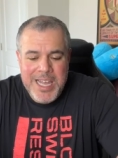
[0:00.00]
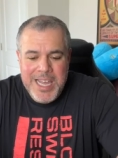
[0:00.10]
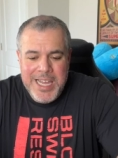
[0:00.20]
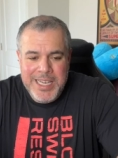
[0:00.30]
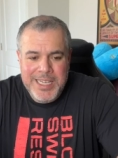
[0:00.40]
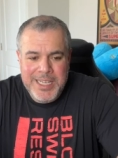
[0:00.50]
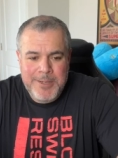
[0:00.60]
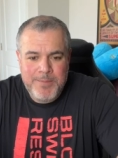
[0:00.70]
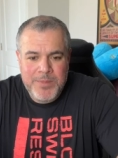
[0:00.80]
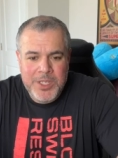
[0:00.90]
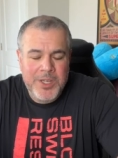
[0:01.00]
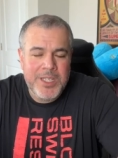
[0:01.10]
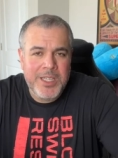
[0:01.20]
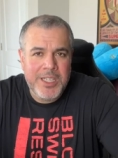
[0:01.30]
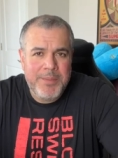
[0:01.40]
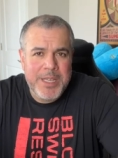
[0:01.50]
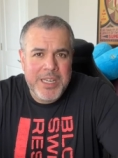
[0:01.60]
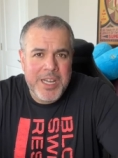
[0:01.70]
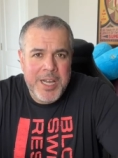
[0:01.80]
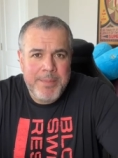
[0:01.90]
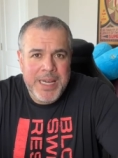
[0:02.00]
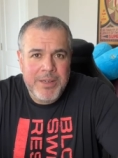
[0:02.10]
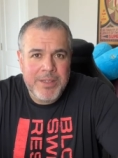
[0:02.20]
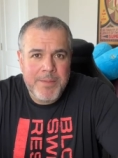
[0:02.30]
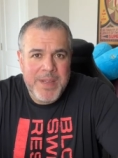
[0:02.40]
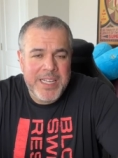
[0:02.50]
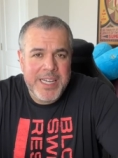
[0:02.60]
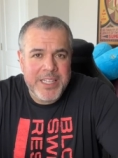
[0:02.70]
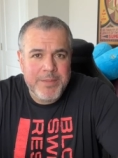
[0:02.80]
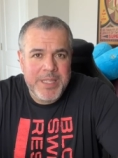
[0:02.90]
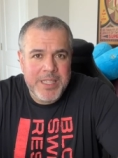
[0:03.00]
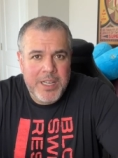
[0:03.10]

and um, talk to you a little bit about the big announcement